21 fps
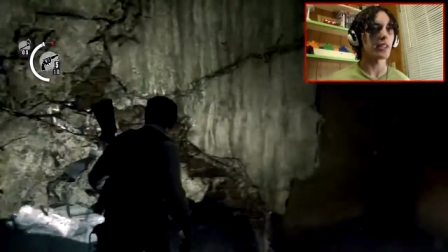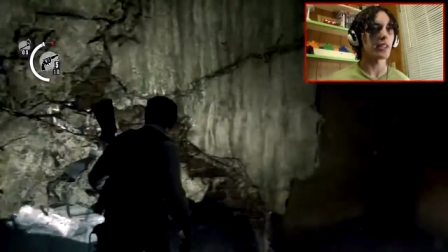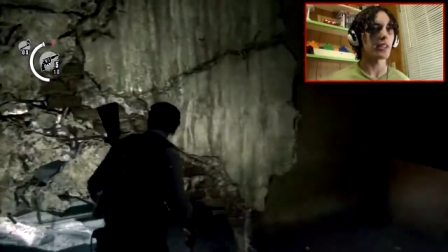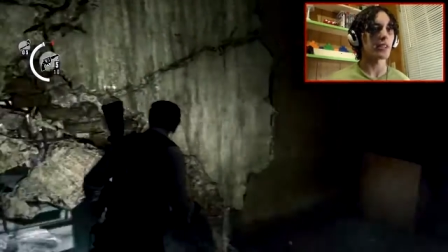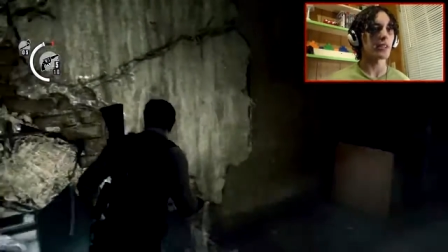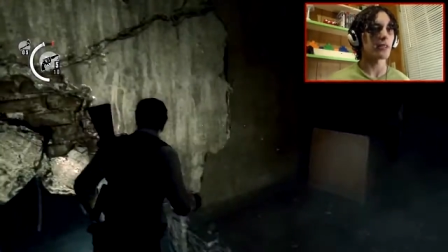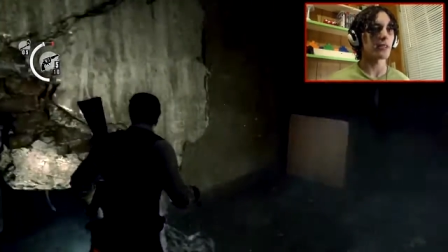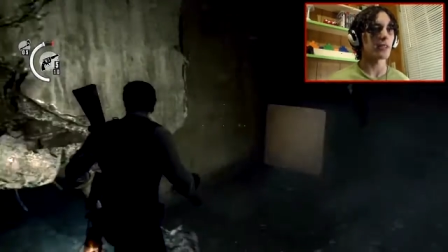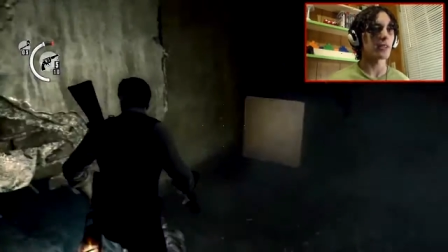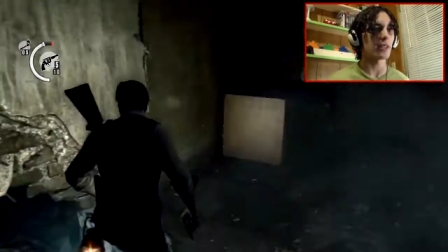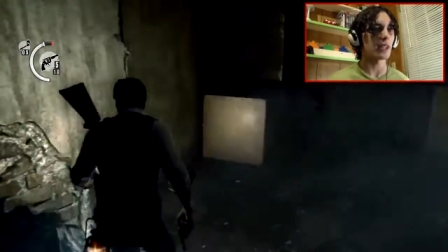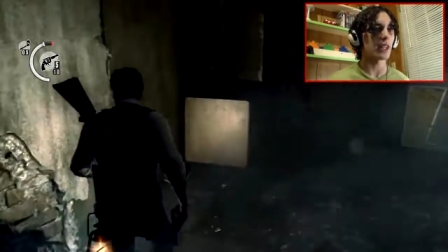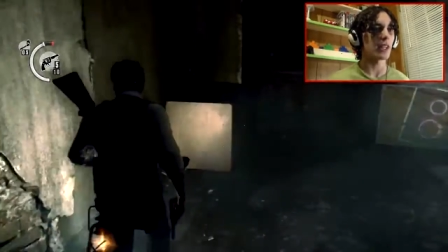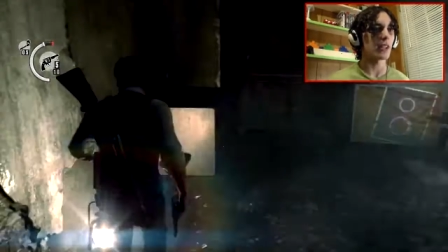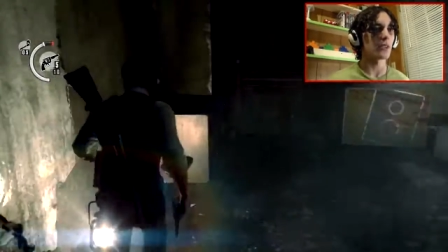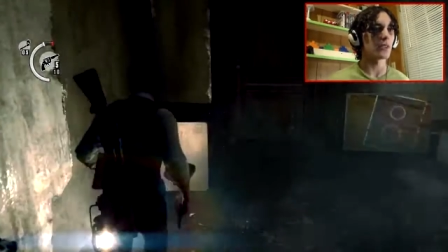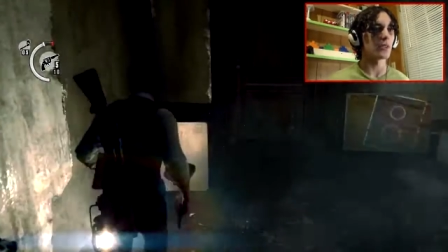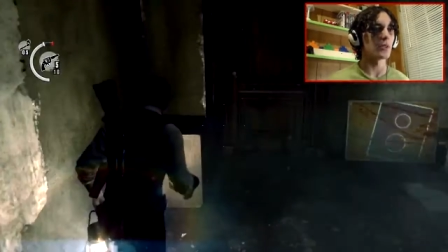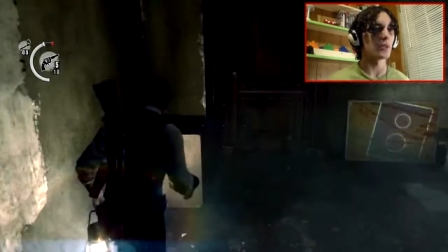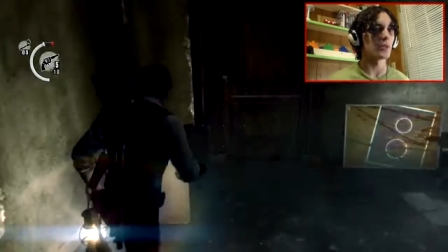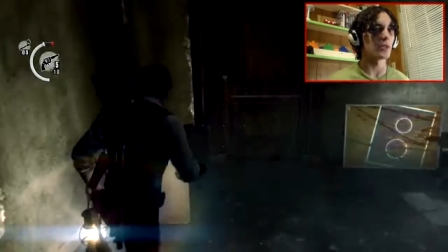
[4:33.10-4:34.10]
here? Okay,
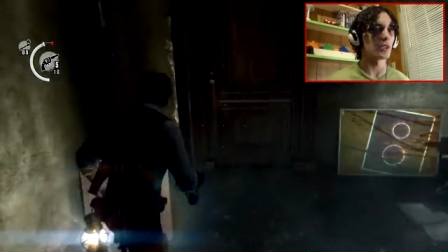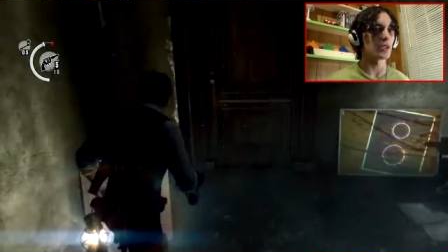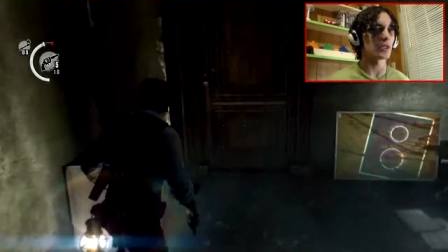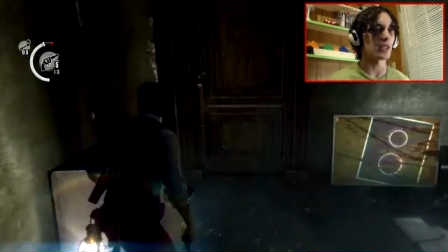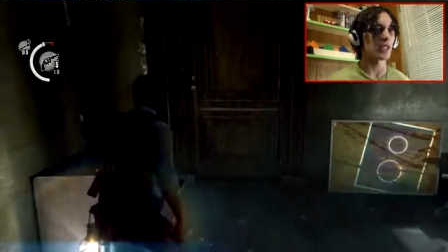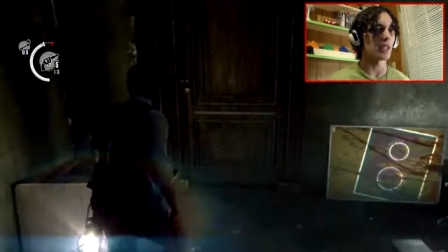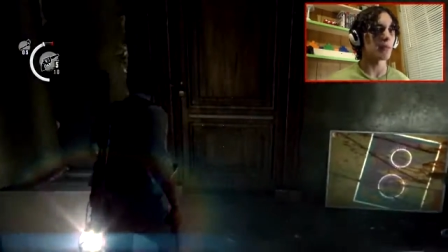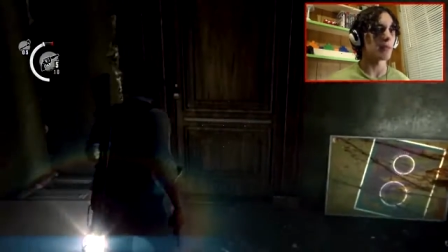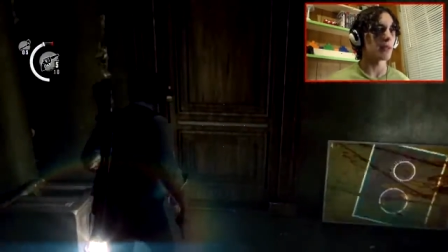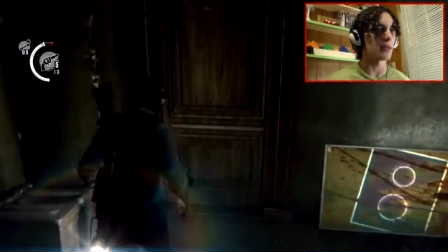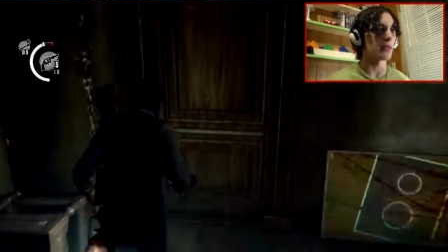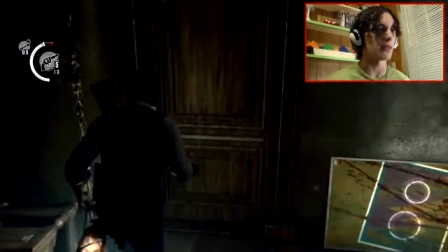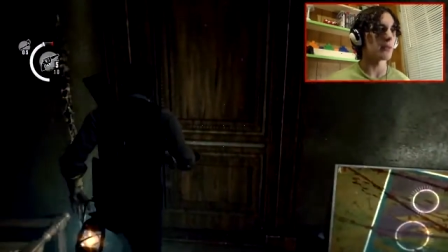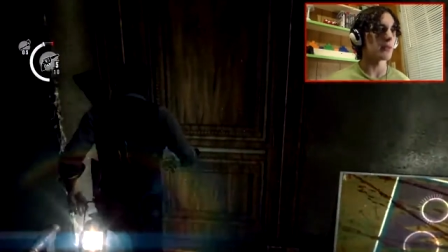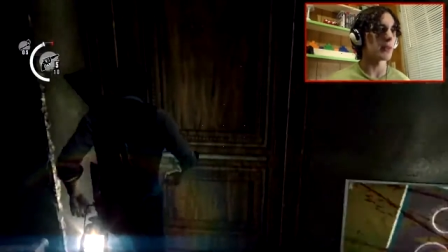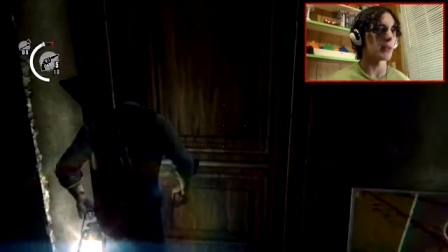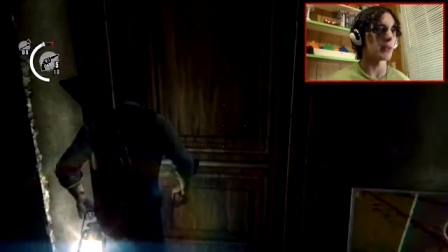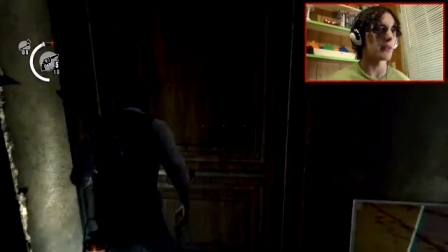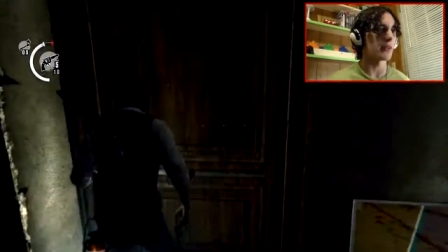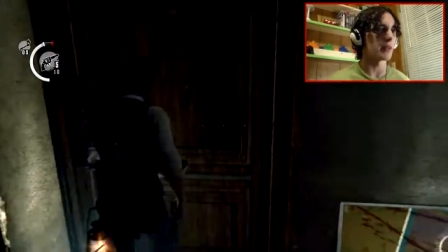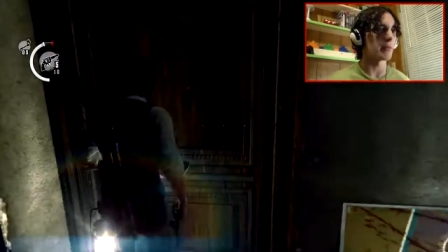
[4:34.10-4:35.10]
cool. We'll just keep going
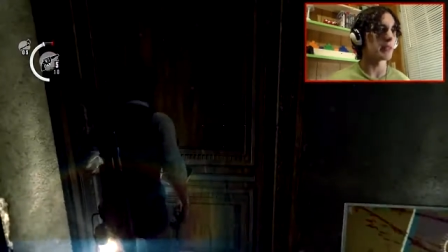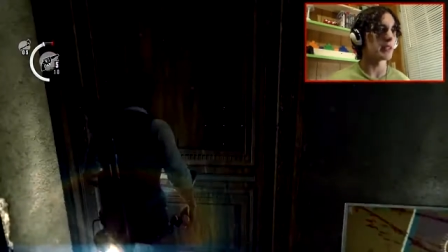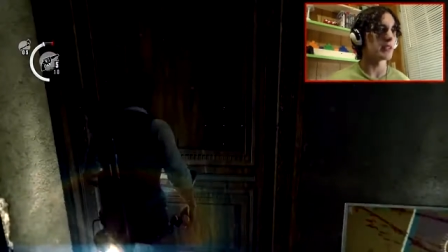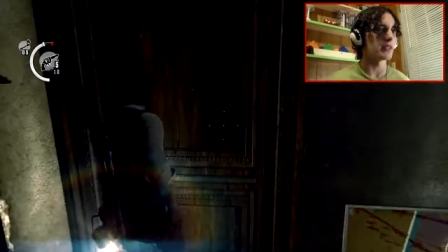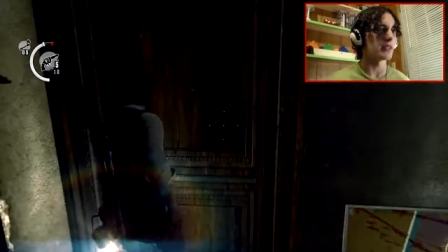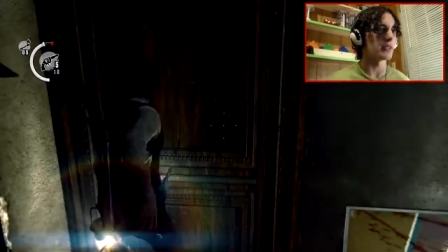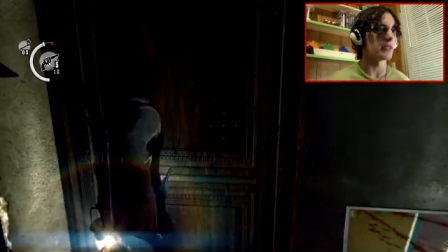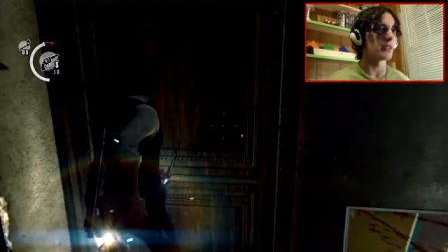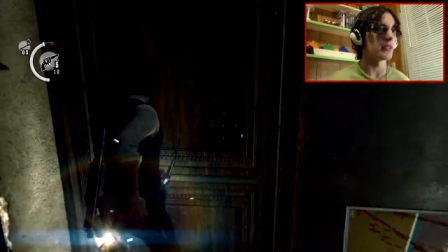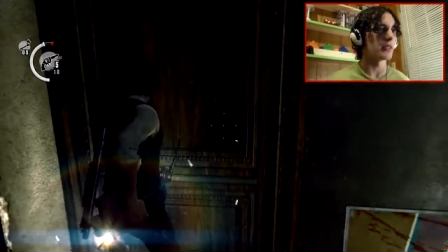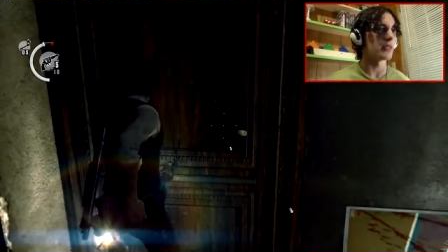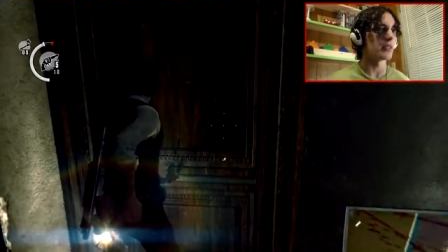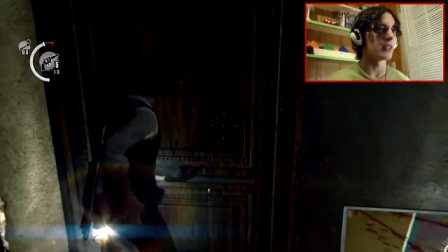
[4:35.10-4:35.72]
where you want me to.